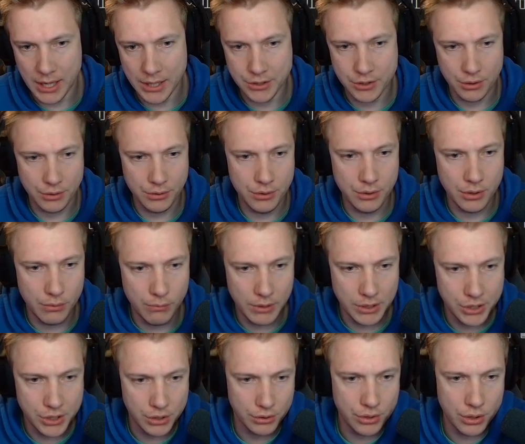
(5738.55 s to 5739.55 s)
I don't know
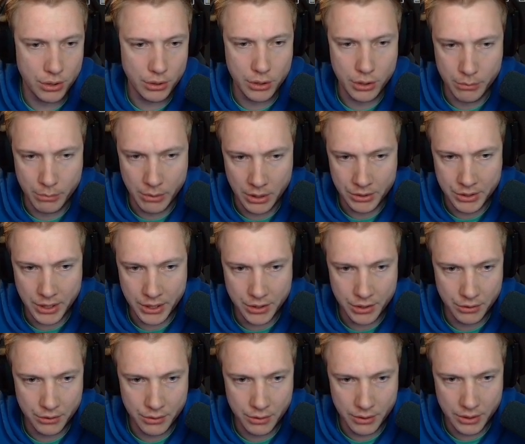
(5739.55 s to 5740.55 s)
what you're talking about. I
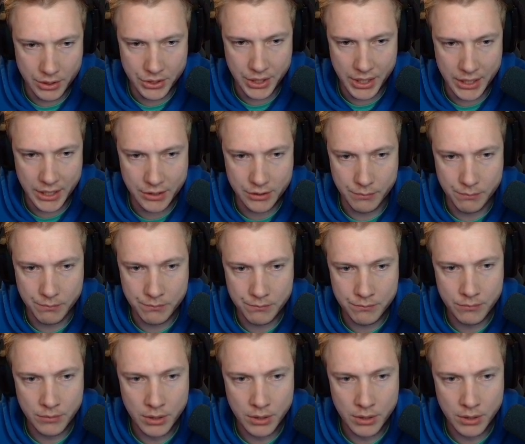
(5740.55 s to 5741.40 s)
don't know this item.